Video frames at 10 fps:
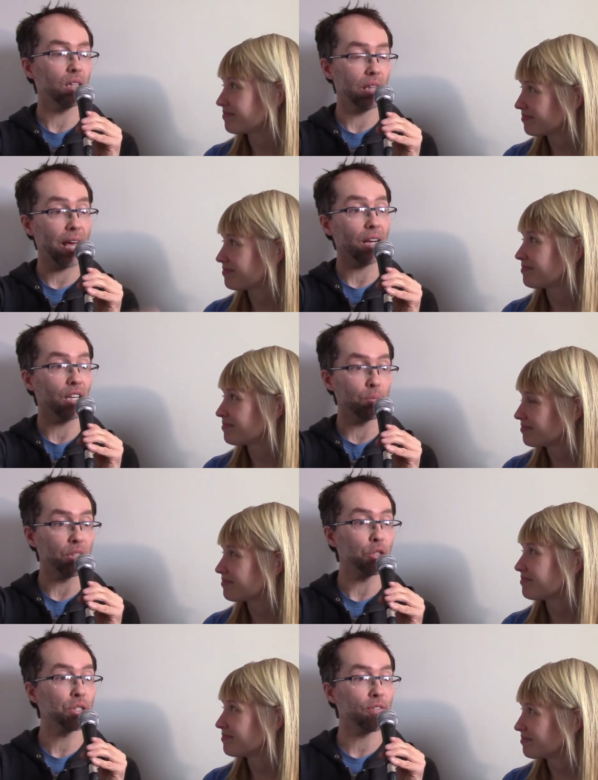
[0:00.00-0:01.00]
Speaker 1: land could
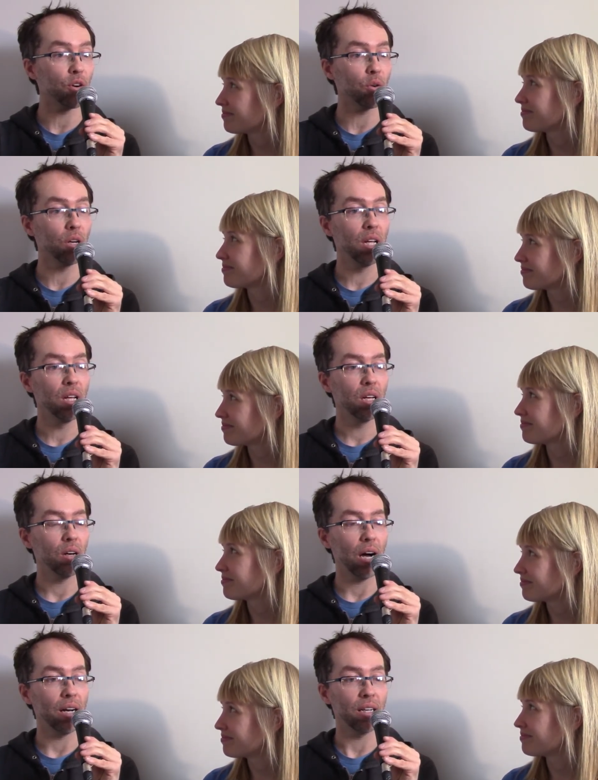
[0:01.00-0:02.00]
be used for,
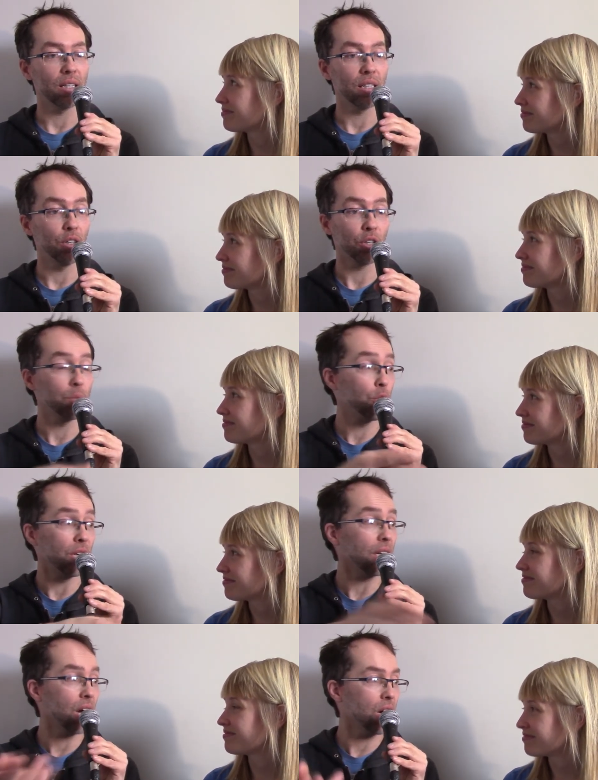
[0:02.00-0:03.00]
you know,
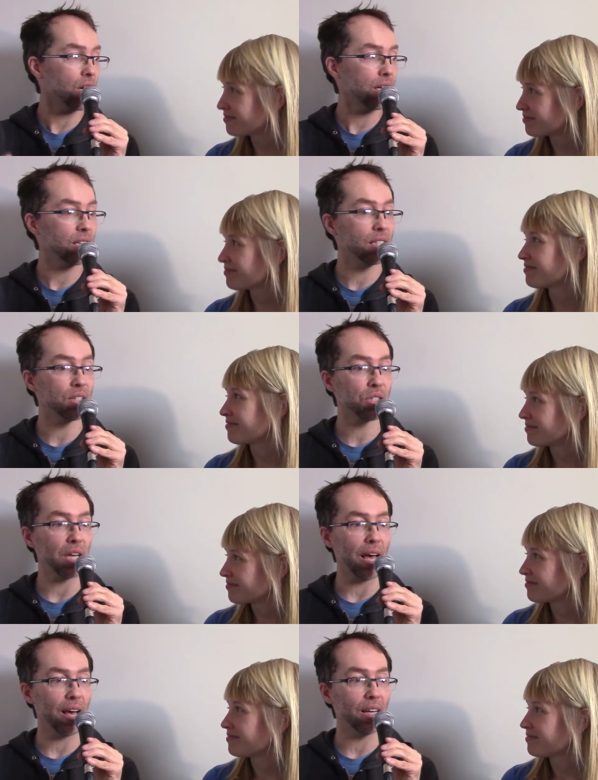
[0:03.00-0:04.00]
community
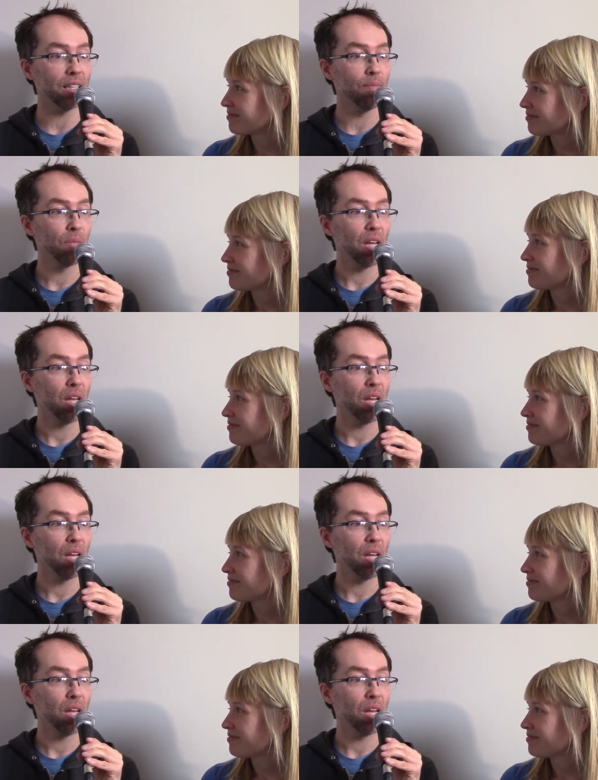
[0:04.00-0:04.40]
gardens and